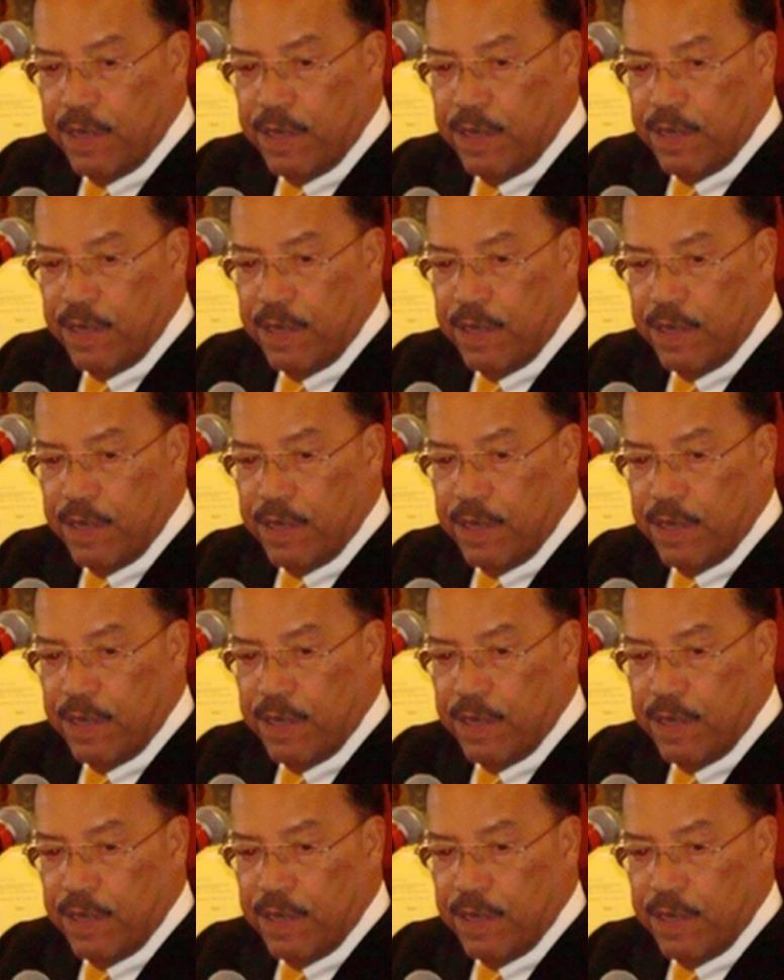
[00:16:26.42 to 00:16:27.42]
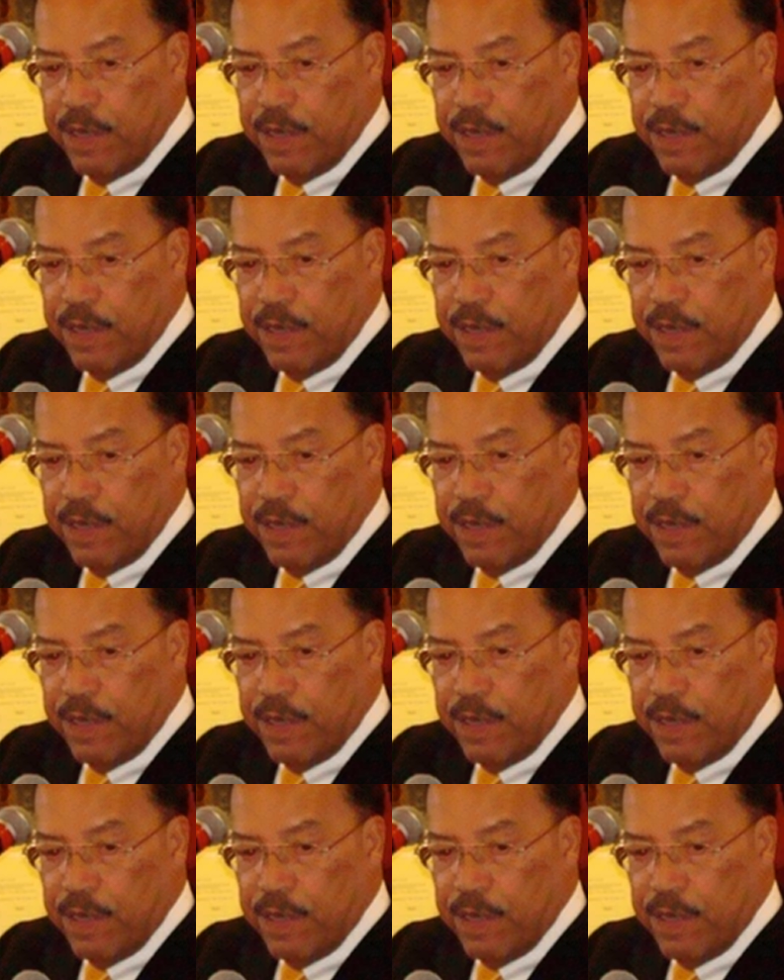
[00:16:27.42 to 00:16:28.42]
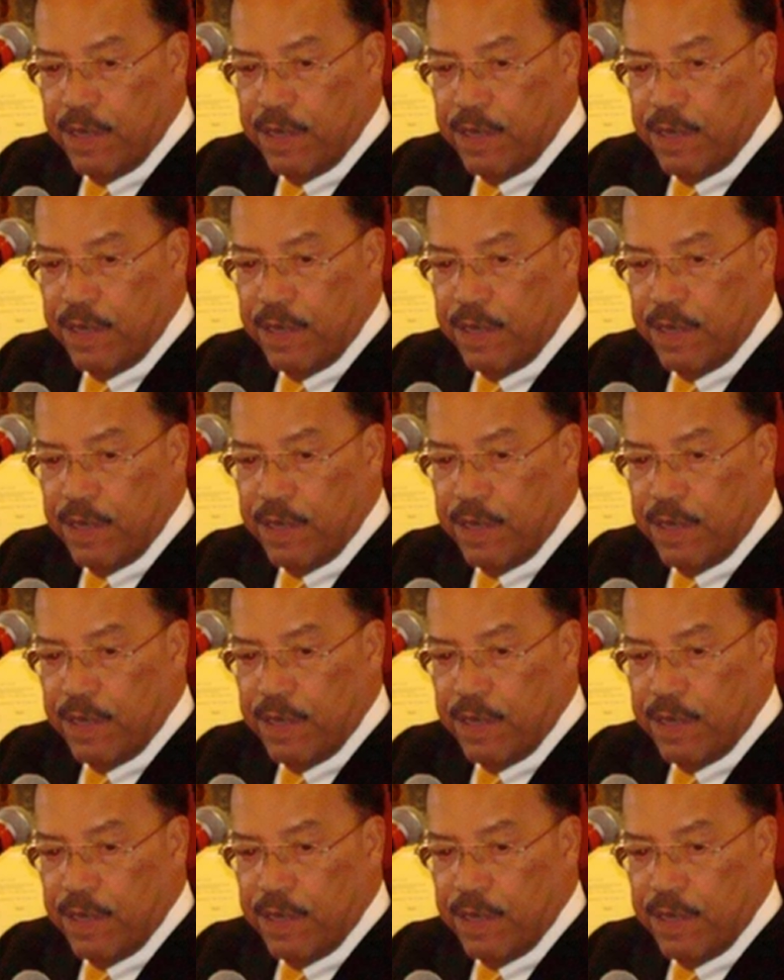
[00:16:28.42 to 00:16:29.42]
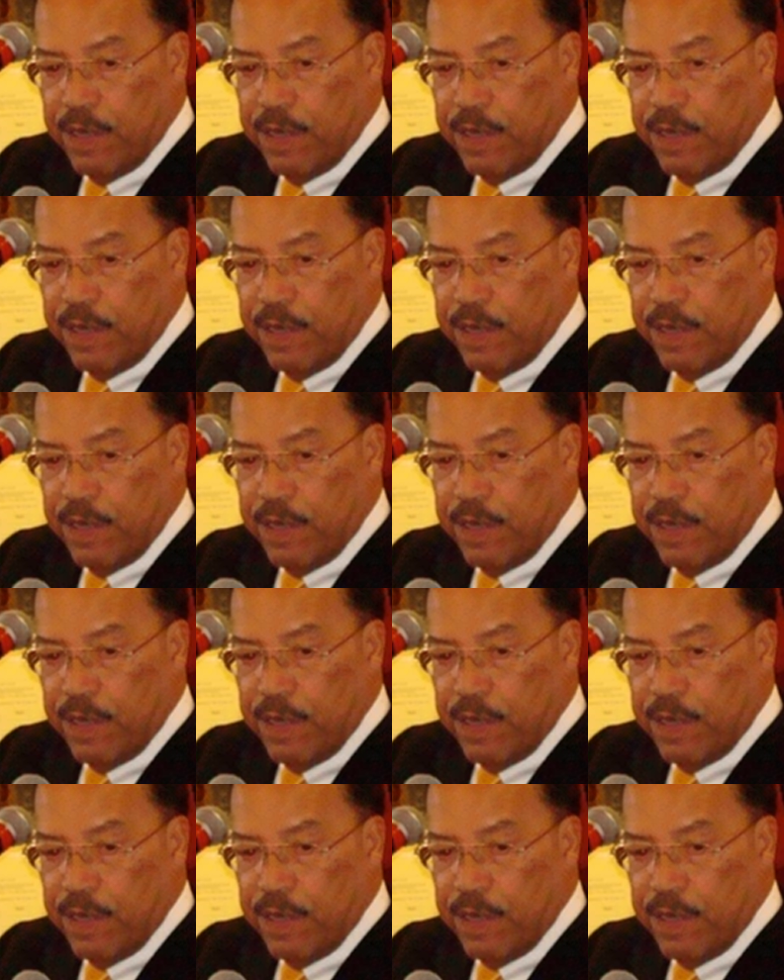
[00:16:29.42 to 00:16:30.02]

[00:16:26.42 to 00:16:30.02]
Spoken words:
This is a still picture; no speech is visible.